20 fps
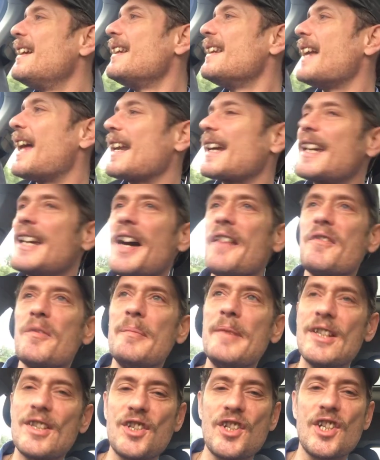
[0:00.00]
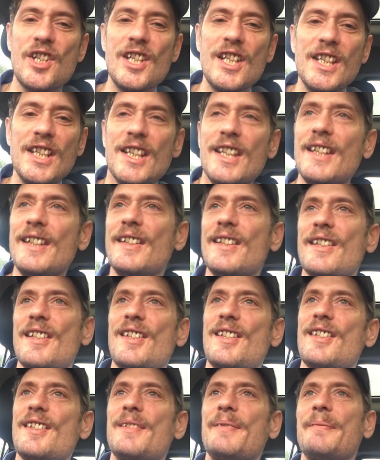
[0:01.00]
a lot of government
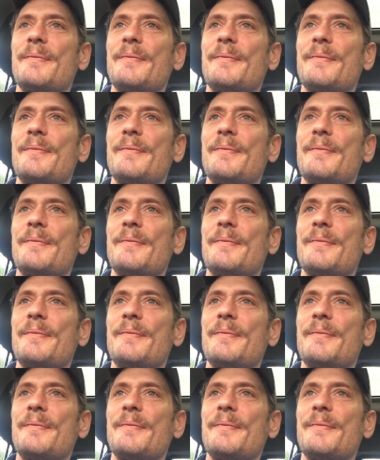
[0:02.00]
cheese